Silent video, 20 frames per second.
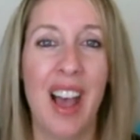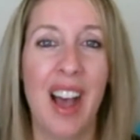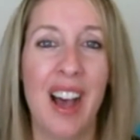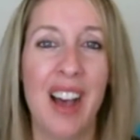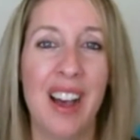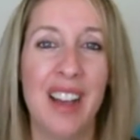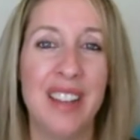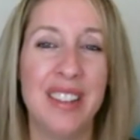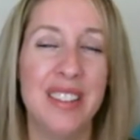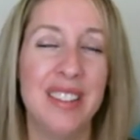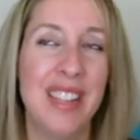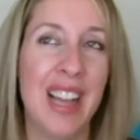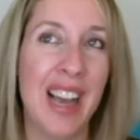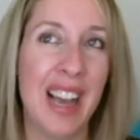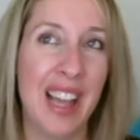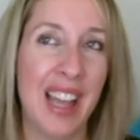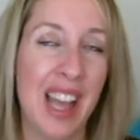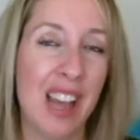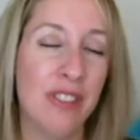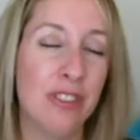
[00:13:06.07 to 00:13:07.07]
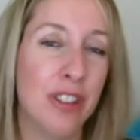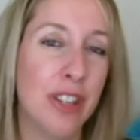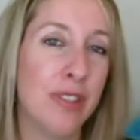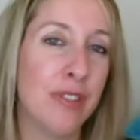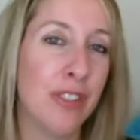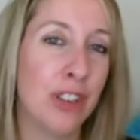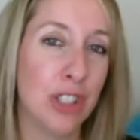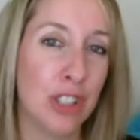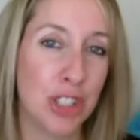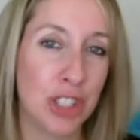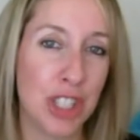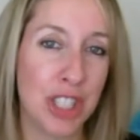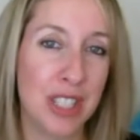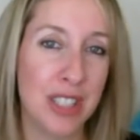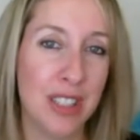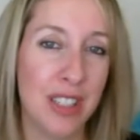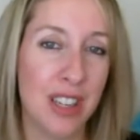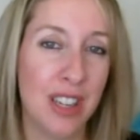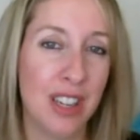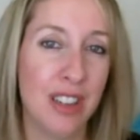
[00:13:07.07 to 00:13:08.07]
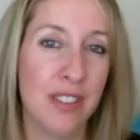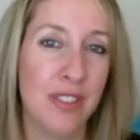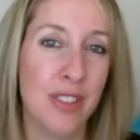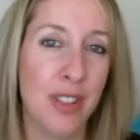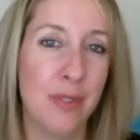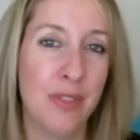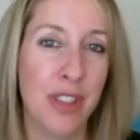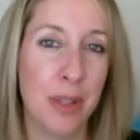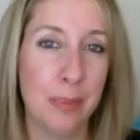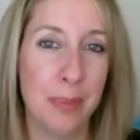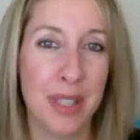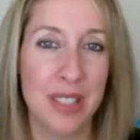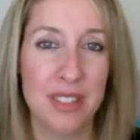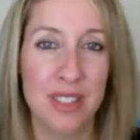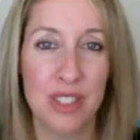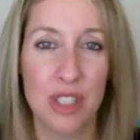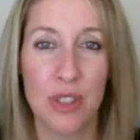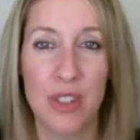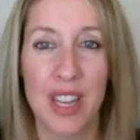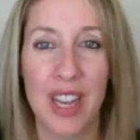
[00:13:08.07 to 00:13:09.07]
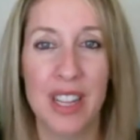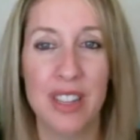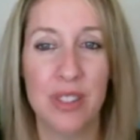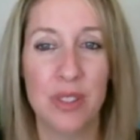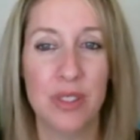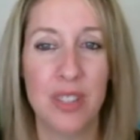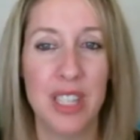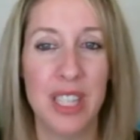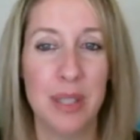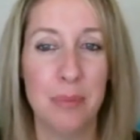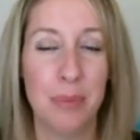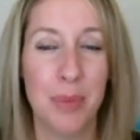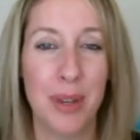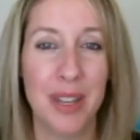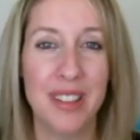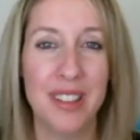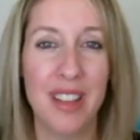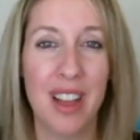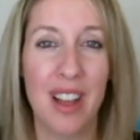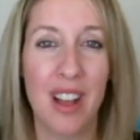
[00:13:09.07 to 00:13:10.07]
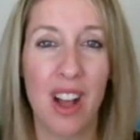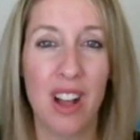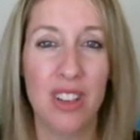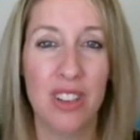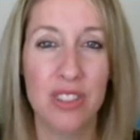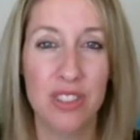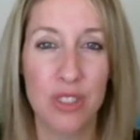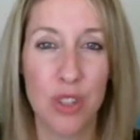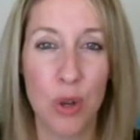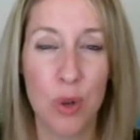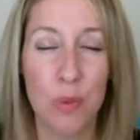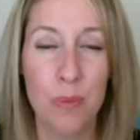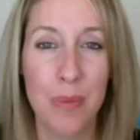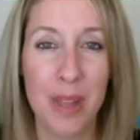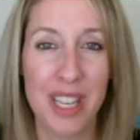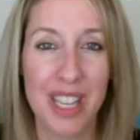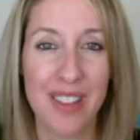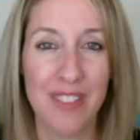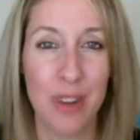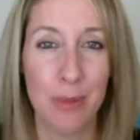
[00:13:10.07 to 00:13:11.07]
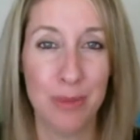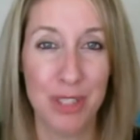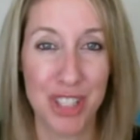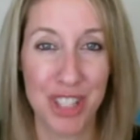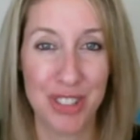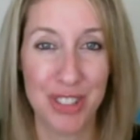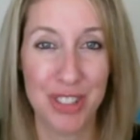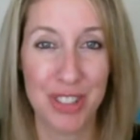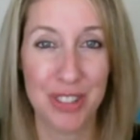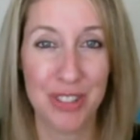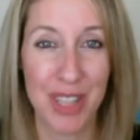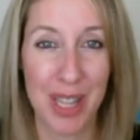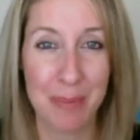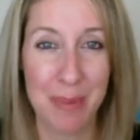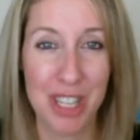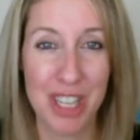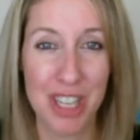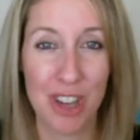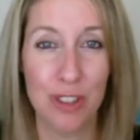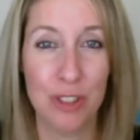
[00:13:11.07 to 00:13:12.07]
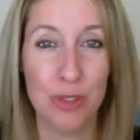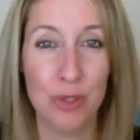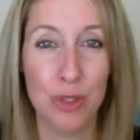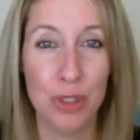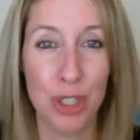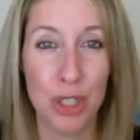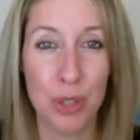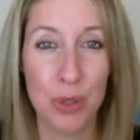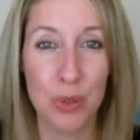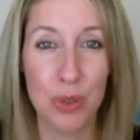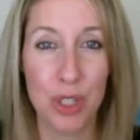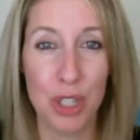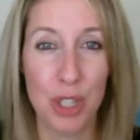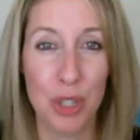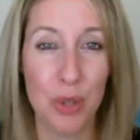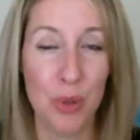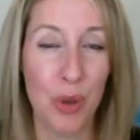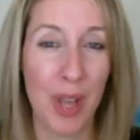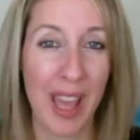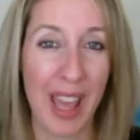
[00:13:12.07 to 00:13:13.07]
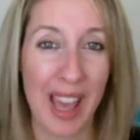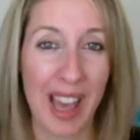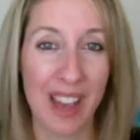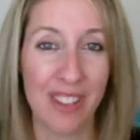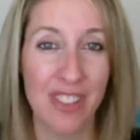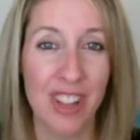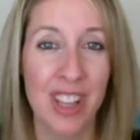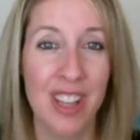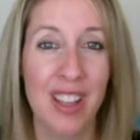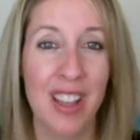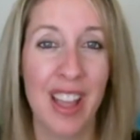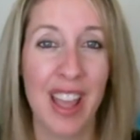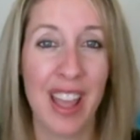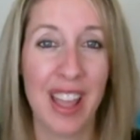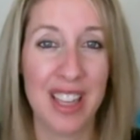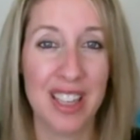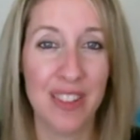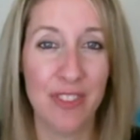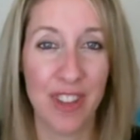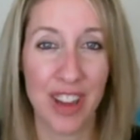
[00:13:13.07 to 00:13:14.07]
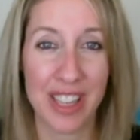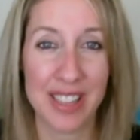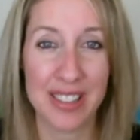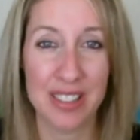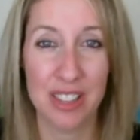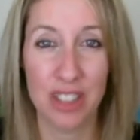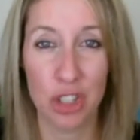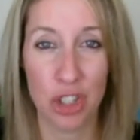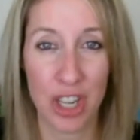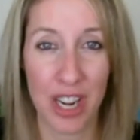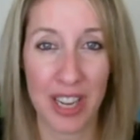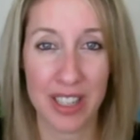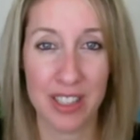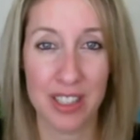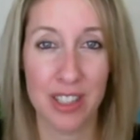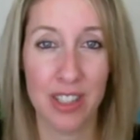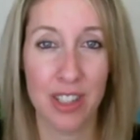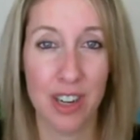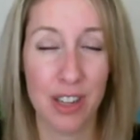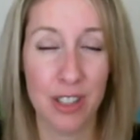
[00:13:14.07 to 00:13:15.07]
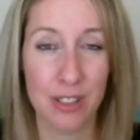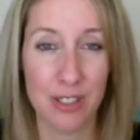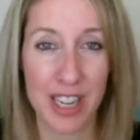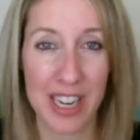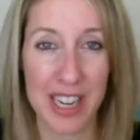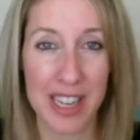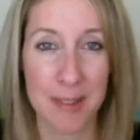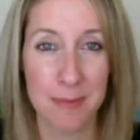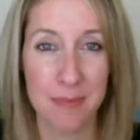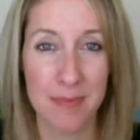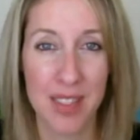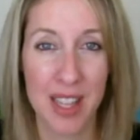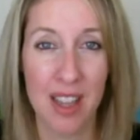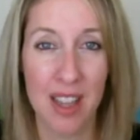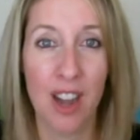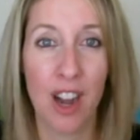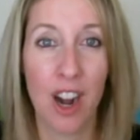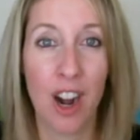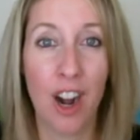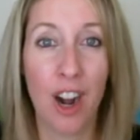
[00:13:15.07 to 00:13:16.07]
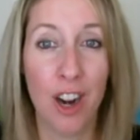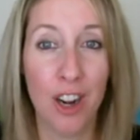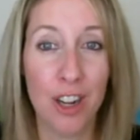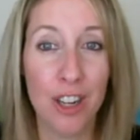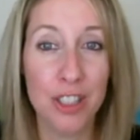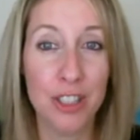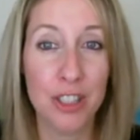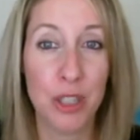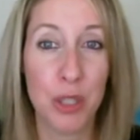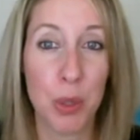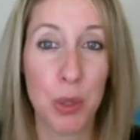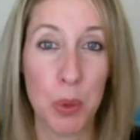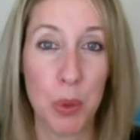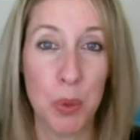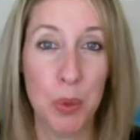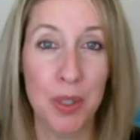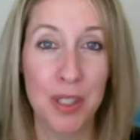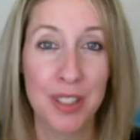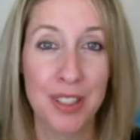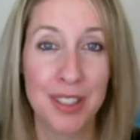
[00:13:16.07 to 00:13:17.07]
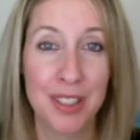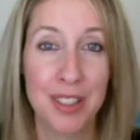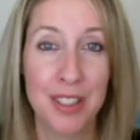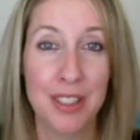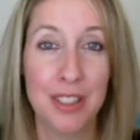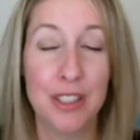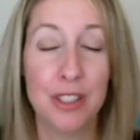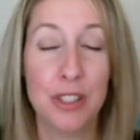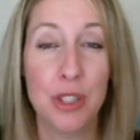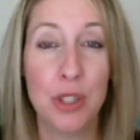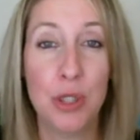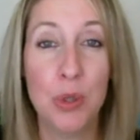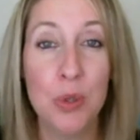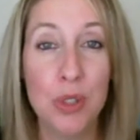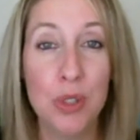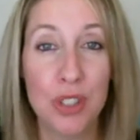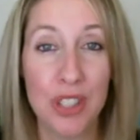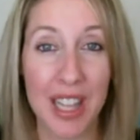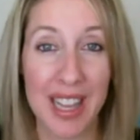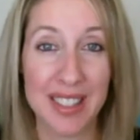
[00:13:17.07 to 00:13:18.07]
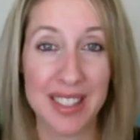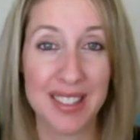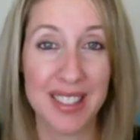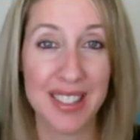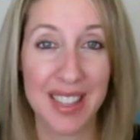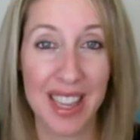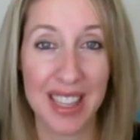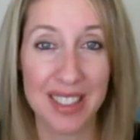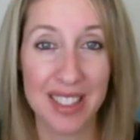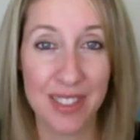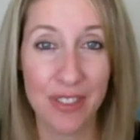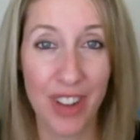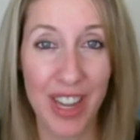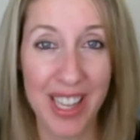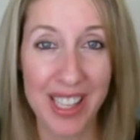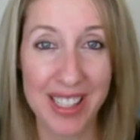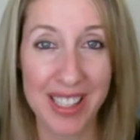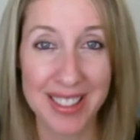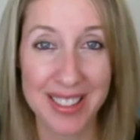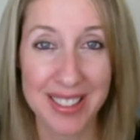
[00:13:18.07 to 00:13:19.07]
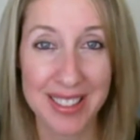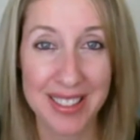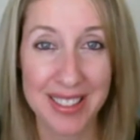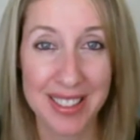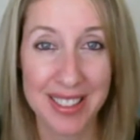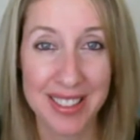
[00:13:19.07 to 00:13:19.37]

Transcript: Not every version of the Fitbits do it, I don't think, but so many of them do. So let me know, do you have a device to track your heart rate? Are you utilizing that device?